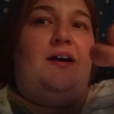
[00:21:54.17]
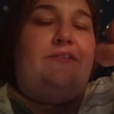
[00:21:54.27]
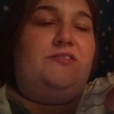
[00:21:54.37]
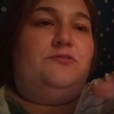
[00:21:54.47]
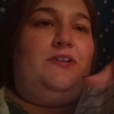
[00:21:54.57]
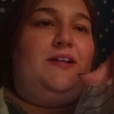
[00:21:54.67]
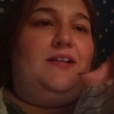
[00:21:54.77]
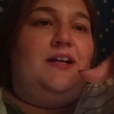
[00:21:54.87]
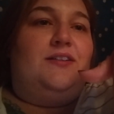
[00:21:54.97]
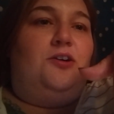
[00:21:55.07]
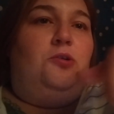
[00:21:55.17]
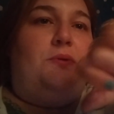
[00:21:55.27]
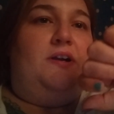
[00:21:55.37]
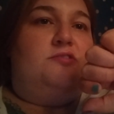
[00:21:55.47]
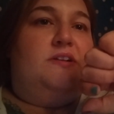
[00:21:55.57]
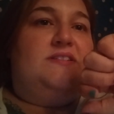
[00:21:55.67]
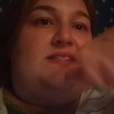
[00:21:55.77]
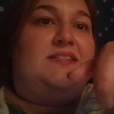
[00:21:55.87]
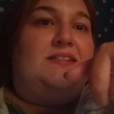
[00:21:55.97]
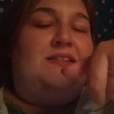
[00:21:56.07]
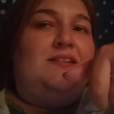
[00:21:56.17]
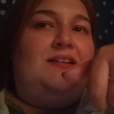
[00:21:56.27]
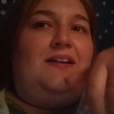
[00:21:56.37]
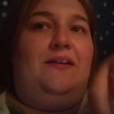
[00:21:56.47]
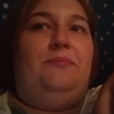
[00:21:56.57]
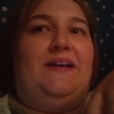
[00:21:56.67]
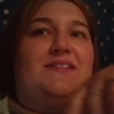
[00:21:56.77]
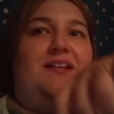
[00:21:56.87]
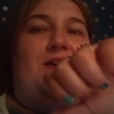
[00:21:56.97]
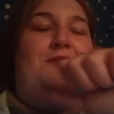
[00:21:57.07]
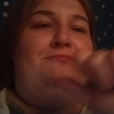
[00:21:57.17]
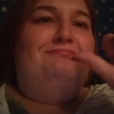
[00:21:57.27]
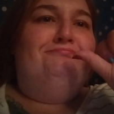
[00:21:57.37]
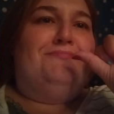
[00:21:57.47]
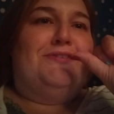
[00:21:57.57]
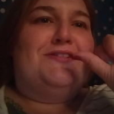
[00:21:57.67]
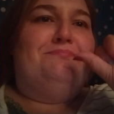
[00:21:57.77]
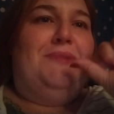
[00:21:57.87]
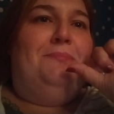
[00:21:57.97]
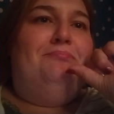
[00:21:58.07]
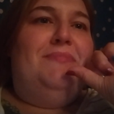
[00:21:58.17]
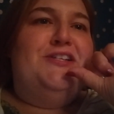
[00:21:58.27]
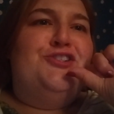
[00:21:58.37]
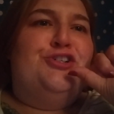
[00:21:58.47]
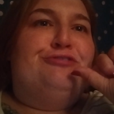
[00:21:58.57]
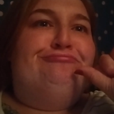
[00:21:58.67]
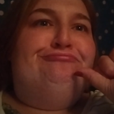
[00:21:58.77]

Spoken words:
I was just went like that to open it, and basically burst my blister.